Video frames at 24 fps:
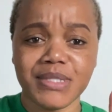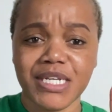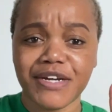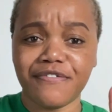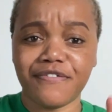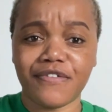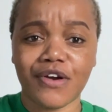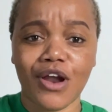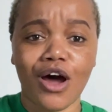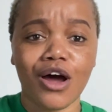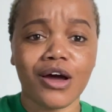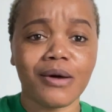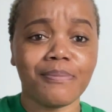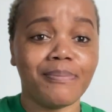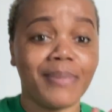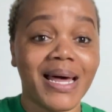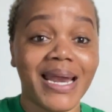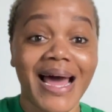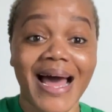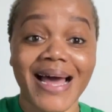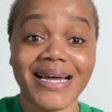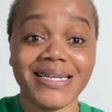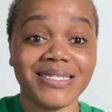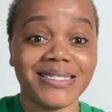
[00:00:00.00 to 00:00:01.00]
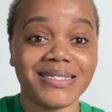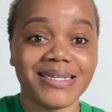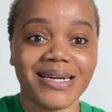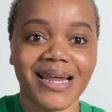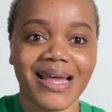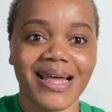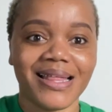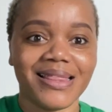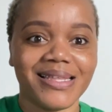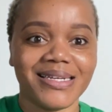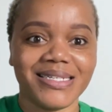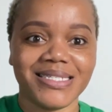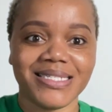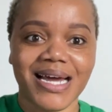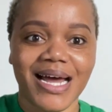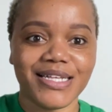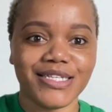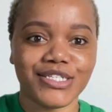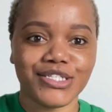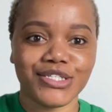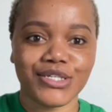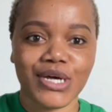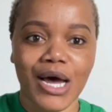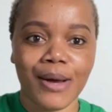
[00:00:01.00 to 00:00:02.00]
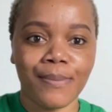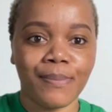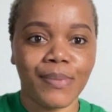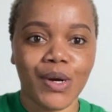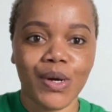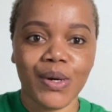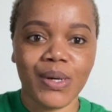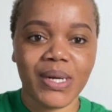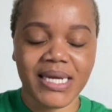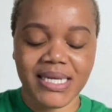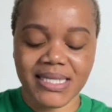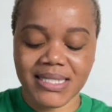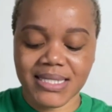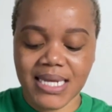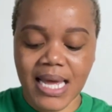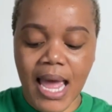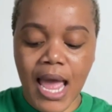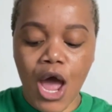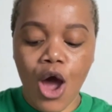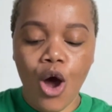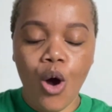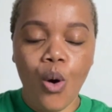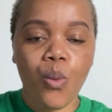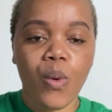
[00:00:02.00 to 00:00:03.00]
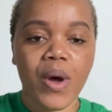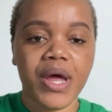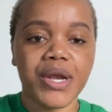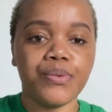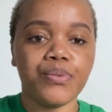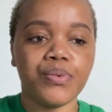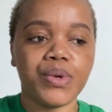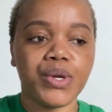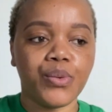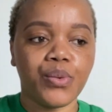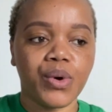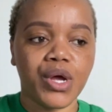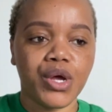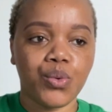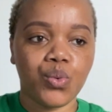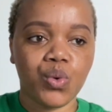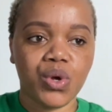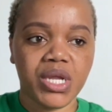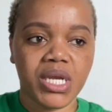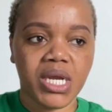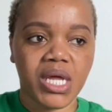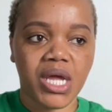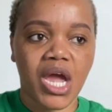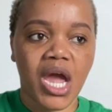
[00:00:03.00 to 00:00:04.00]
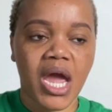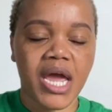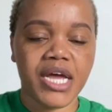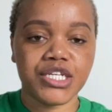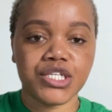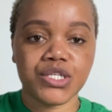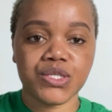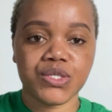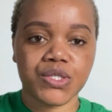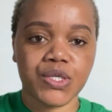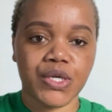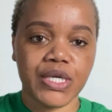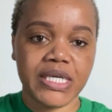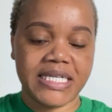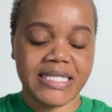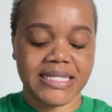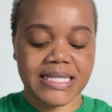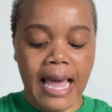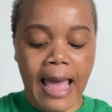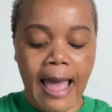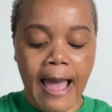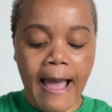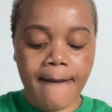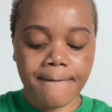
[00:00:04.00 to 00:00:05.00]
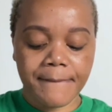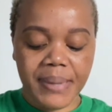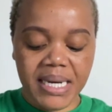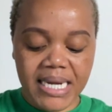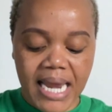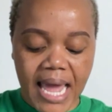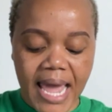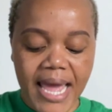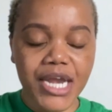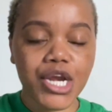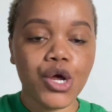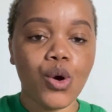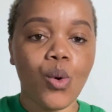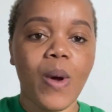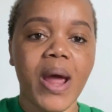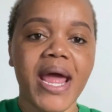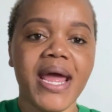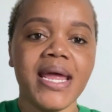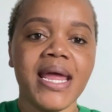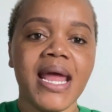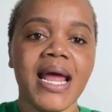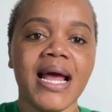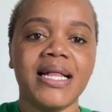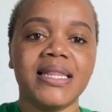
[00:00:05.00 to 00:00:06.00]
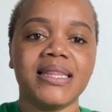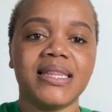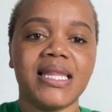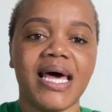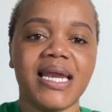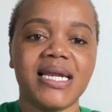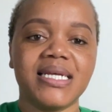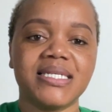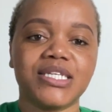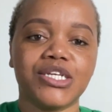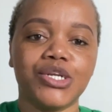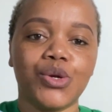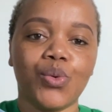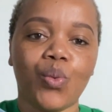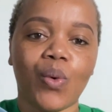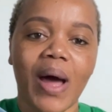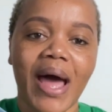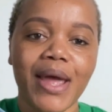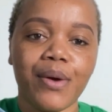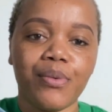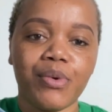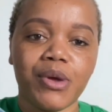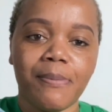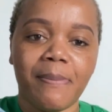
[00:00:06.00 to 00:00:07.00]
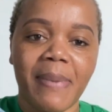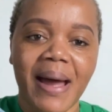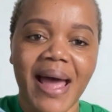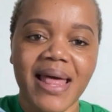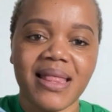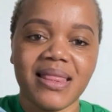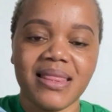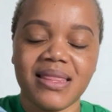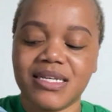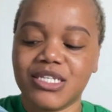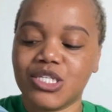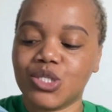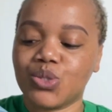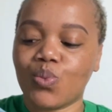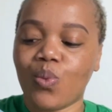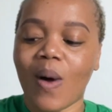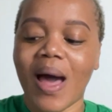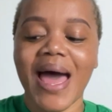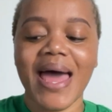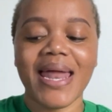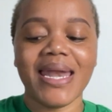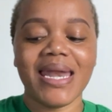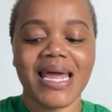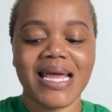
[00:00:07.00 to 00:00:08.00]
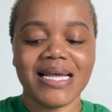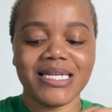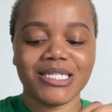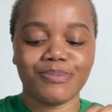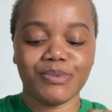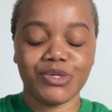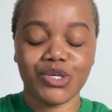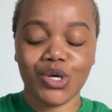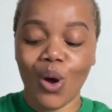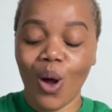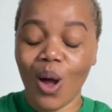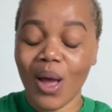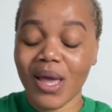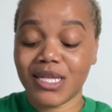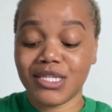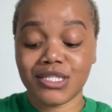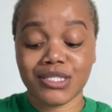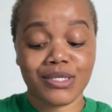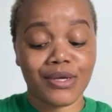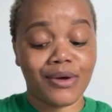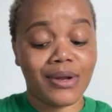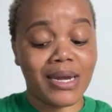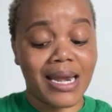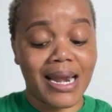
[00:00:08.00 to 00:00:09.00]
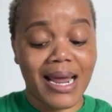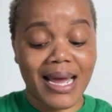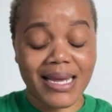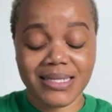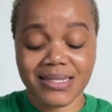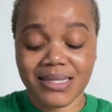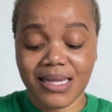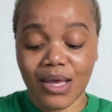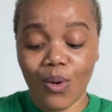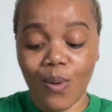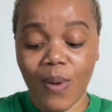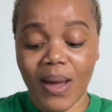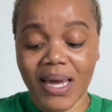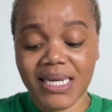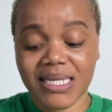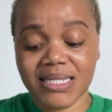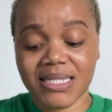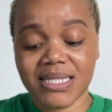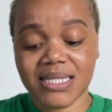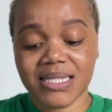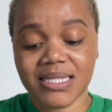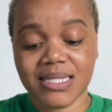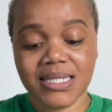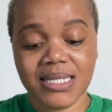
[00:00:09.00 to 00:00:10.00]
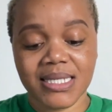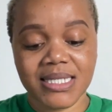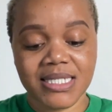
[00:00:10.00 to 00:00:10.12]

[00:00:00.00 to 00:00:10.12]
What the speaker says: vlog, but I didn't get the chance to upload it when we were weaning her to solids. But anyway, the reason why we're buying this one is, it's so nice, the quality.